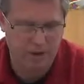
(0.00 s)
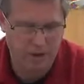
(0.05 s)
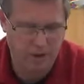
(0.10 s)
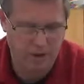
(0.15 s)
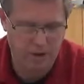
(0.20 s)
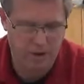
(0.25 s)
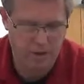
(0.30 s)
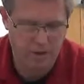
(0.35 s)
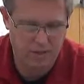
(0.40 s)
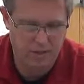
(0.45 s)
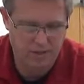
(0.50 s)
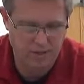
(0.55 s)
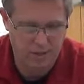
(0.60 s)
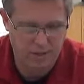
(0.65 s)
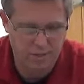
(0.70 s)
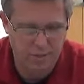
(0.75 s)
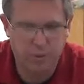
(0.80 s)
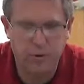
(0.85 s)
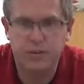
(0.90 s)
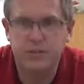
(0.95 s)
with the
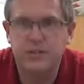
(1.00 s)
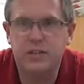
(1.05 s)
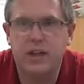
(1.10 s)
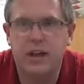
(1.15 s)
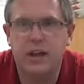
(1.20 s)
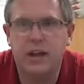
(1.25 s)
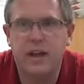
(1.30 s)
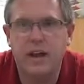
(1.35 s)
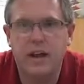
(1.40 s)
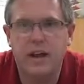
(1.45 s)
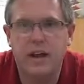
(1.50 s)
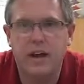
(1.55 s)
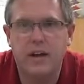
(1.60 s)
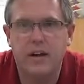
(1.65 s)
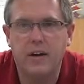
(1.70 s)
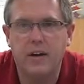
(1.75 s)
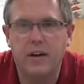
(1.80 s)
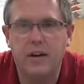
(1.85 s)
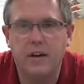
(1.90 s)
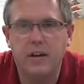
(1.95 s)
percent
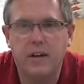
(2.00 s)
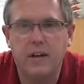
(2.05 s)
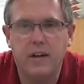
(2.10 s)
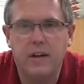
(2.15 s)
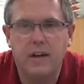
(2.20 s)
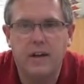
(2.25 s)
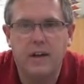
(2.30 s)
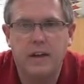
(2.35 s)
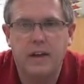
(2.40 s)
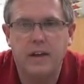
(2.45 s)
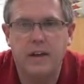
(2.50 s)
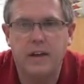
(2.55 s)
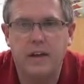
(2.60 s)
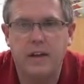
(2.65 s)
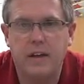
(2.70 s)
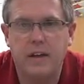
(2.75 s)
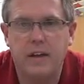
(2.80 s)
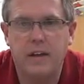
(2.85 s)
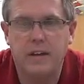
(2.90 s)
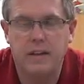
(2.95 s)
error
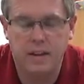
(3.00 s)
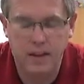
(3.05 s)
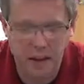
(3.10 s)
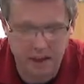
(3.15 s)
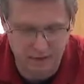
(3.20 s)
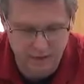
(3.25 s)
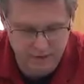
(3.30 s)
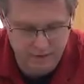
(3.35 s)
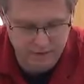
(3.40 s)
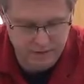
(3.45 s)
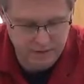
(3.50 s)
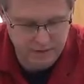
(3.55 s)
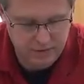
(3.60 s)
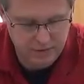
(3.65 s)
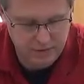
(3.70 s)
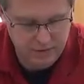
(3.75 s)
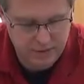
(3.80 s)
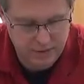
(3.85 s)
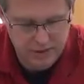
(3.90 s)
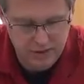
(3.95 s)
in the end.
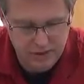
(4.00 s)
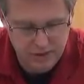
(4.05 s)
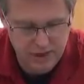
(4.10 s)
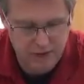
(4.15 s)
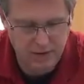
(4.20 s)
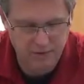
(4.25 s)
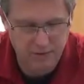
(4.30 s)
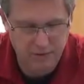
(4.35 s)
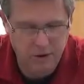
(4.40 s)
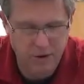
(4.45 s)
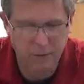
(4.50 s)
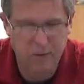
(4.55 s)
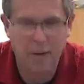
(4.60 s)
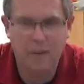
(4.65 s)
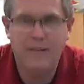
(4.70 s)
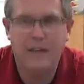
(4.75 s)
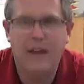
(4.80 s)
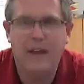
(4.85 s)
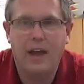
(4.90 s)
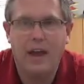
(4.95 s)
Same formula,
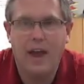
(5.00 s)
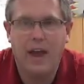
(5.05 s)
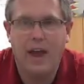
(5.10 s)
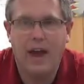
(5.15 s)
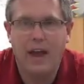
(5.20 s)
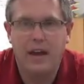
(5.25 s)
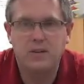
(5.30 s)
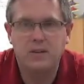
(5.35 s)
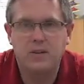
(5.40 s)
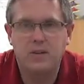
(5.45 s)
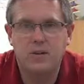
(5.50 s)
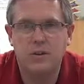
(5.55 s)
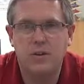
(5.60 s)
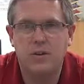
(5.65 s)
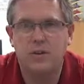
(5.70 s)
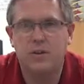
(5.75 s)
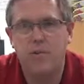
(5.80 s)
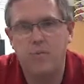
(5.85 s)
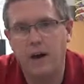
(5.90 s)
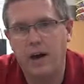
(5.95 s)
actual
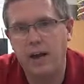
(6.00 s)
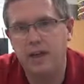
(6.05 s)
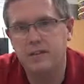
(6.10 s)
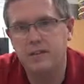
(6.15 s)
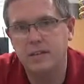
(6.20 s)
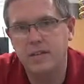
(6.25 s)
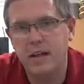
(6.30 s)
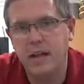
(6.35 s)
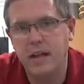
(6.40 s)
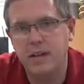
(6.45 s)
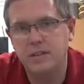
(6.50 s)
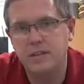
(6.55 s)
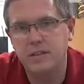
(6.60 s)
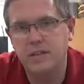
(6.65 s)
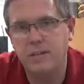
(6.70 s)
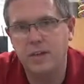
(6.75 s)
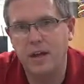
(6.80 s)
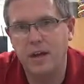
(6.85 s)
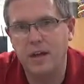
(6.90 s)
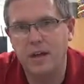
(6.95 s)
minus the
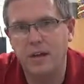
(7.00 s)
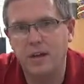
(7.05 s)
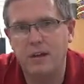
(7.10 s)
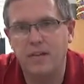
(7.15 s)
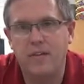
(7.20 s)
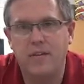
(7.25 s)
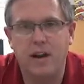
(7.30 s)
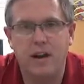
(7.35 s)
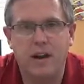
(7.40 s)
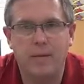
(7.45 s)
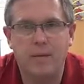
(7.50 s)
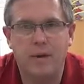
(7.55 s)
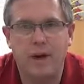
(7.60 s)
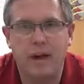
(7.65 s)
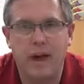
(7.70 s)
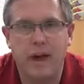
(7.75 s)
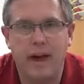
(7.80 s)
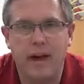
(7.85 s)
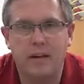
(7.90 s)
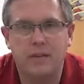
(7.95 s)
estimated divided by
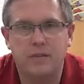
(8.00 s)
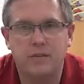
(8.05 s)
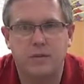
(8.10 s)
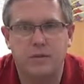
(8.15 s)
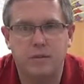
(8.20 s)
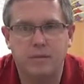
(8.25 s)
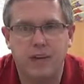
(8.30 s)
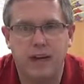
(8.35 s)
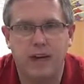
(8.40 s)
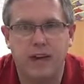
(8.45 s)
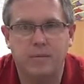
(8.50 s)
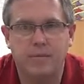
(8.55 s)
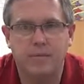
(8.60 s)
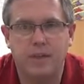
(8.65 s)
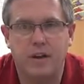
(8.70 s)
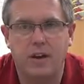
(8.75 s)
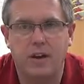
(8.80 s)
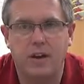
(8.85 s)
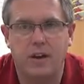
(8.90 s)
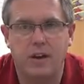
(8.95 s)
actual times
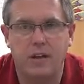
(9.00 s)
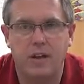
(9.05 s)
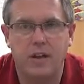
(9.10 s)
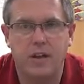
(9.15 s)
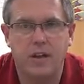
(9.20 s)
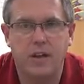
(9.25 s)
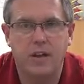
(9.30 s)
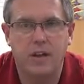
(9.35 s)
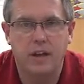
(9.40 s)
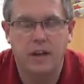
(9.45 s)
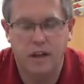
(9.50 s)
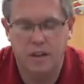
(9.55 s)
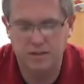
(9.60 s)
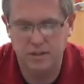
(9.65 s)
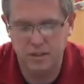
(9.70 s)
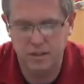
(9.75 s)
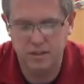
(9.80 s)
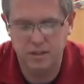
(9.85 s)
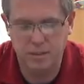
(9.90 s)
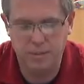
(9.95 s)
100 gives
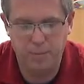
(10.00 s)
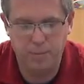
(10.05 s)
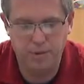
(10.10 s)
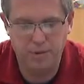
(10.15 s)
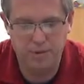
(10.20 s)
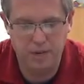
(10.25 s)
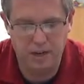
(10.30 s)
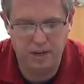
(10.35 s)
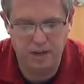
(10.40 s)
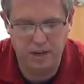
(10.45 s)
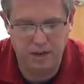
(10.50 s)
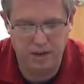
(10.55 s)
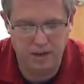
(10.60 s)
us a percent